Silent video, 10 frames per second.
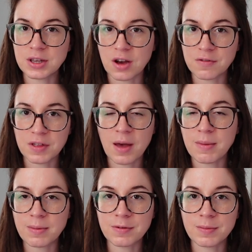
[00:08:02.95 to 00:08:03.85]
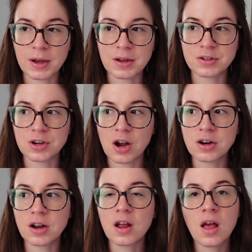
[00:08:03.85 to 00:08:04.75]
young for that, maybe for my
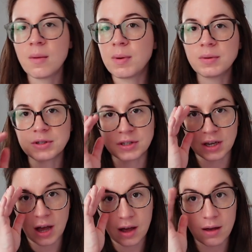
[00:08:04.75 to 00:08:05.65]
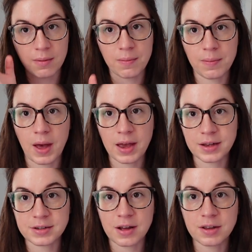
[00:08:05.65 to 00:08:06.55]
kindergartner, but we'll see. I
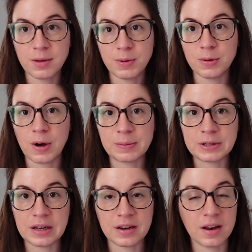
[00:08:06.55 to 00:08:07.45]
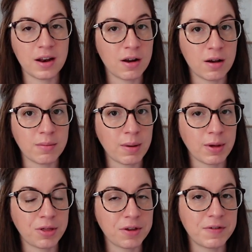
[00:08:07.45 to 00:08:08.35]
guess I'll keep you updated in my
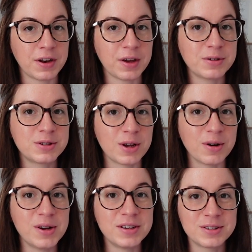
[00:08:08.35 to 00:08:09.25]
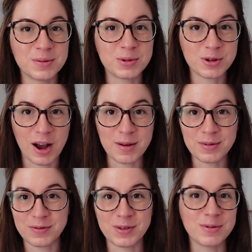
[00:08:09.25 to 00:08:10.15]
monthly videos, so subscribe
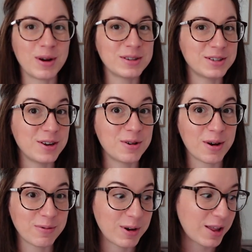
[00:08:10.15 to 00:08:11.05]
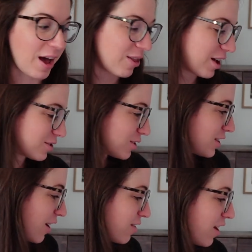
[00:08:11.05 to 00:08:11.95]
if you want to know how that turns
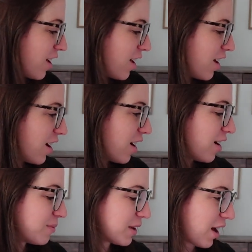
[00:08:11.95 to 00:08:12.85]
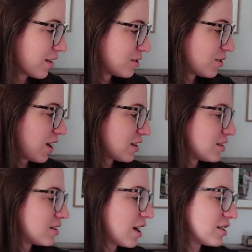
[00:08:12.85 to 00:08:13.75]
out. But yeah, so
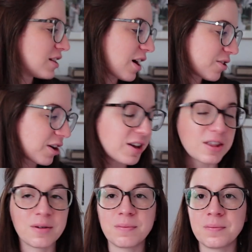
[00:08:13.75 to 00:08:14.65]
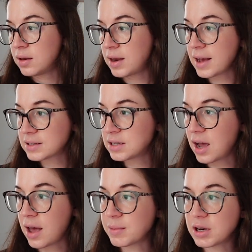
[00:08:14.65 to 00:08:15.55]
that's that curriculum. Next,
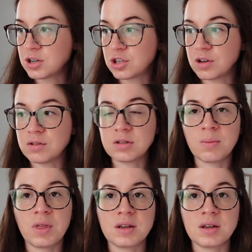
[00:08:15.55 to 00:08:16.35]
I'm going to show you some